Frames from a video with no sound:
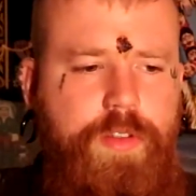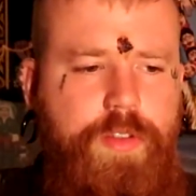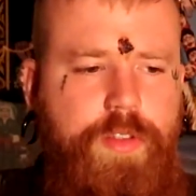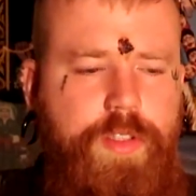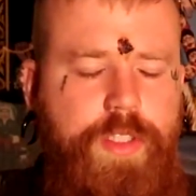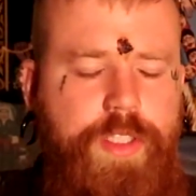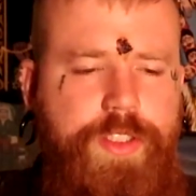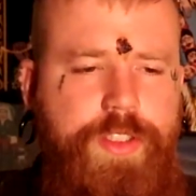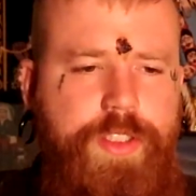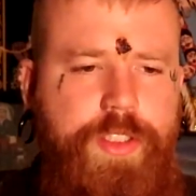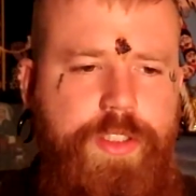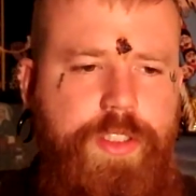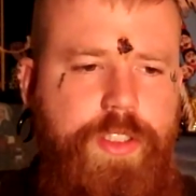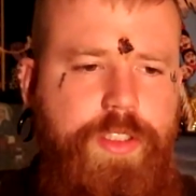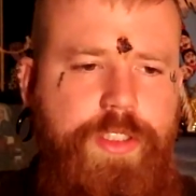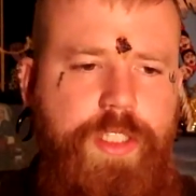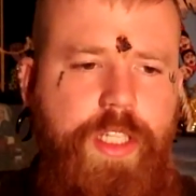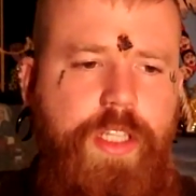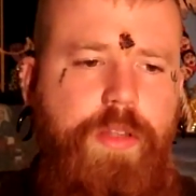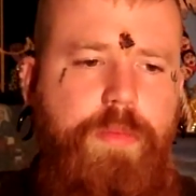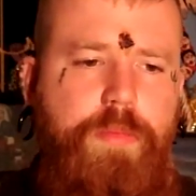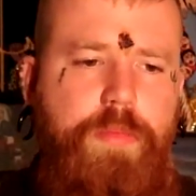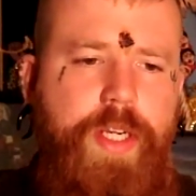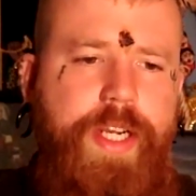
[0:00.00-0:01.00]
this is a
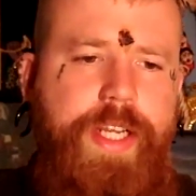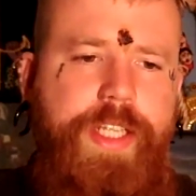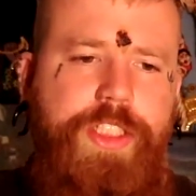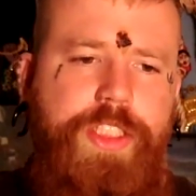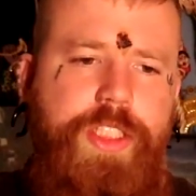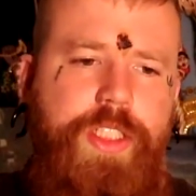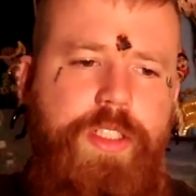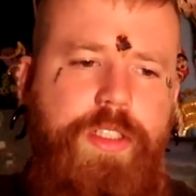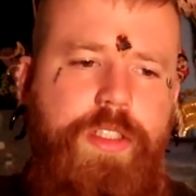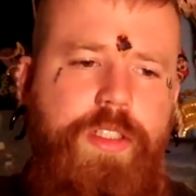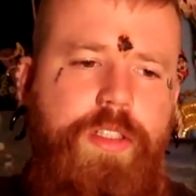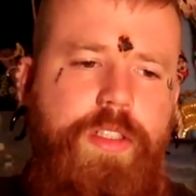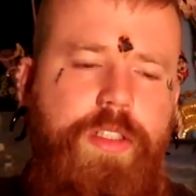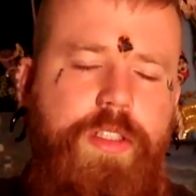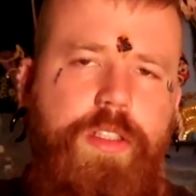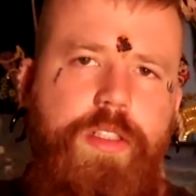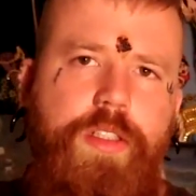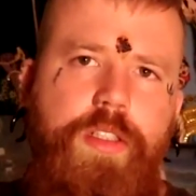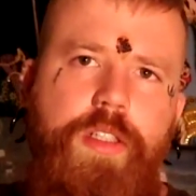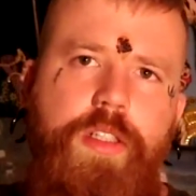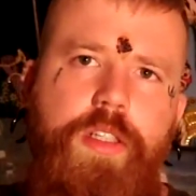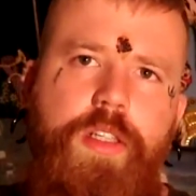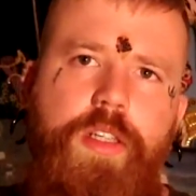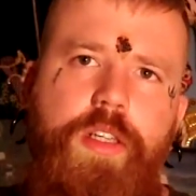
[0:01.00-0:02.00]
celebration
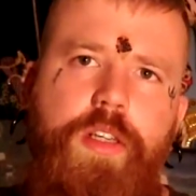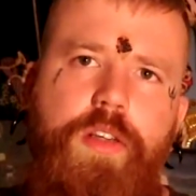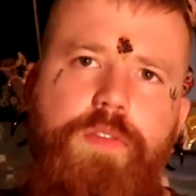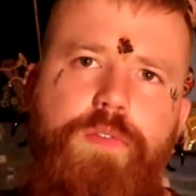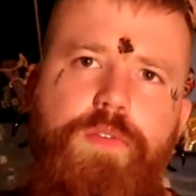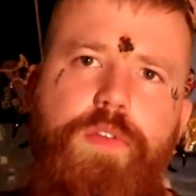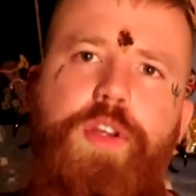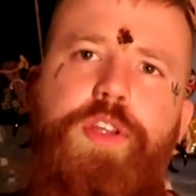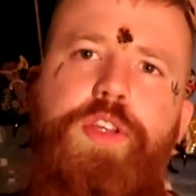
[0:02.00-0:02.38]
for